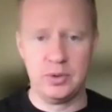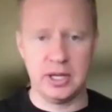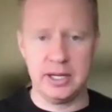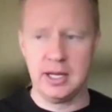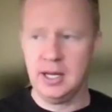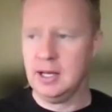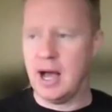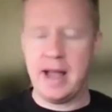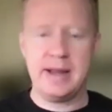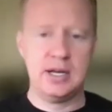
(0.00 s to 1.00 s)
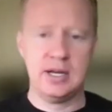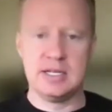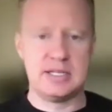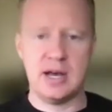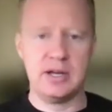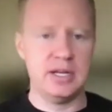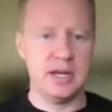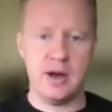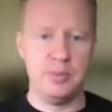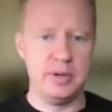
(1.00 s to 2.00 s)
Like I couldn't tell you
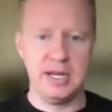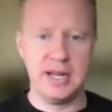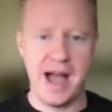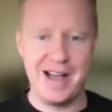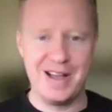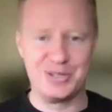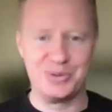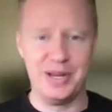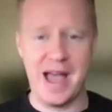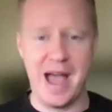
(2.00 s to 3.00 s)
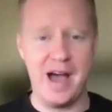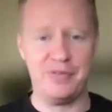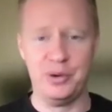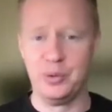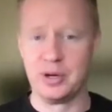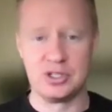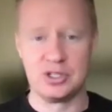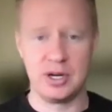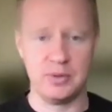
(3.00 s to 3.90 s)
how many guys we have who want to train,